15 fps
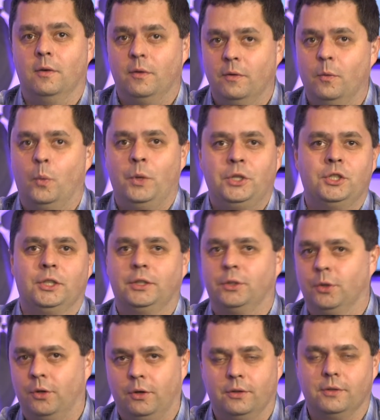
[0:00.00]
widget
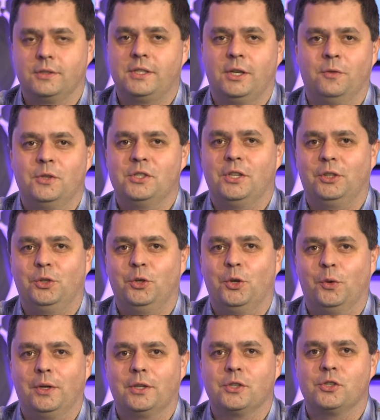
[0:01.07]
or service that you're
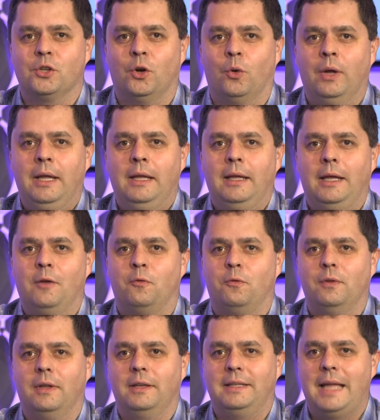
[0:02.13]
doing. So
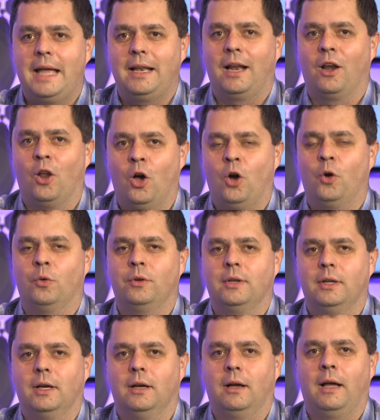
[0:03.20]
if that alone
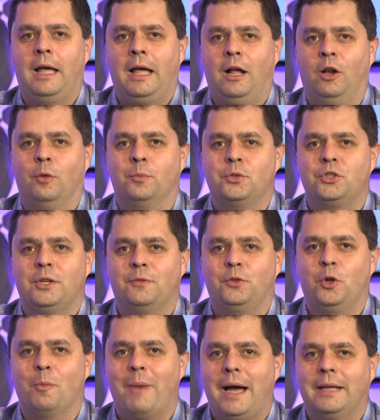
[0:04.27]
helps shift
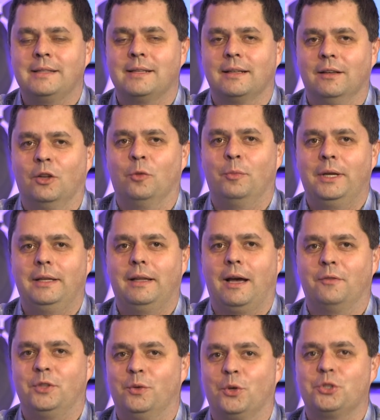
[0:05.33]
your mindset a little bit
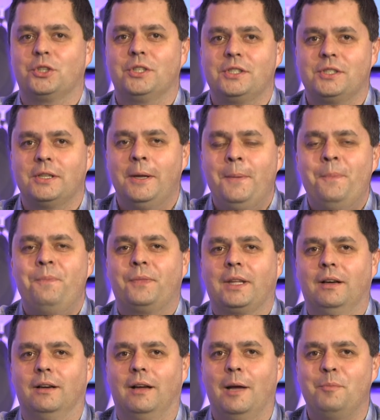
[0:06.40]
after watching this
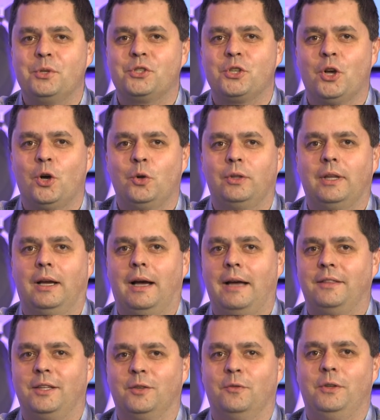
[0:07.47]
episode, I
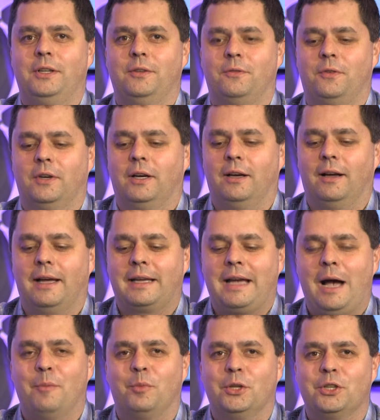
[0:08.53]
think we've
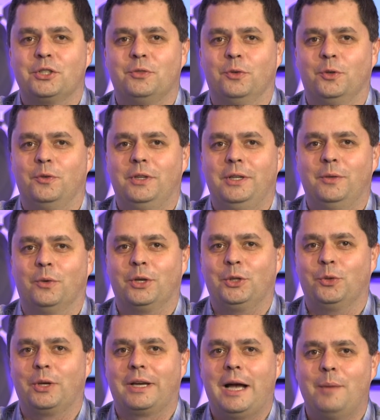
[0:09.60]
accomplished what we wanted
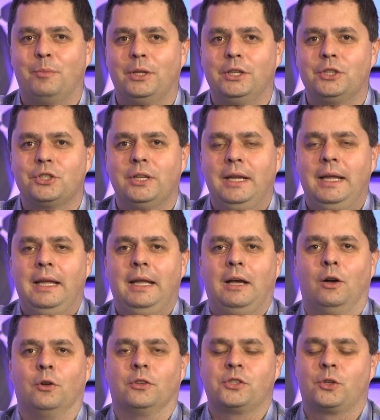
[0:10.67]
to accomplish.
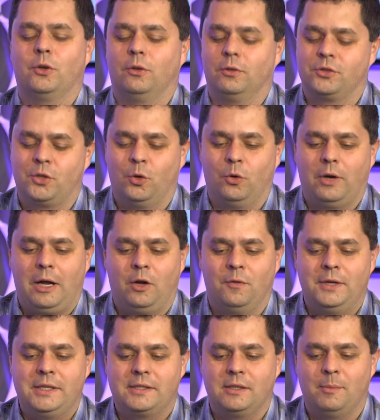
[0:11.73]
Also, I
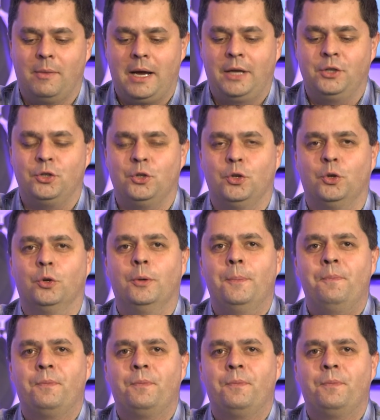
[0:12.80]
always remind you,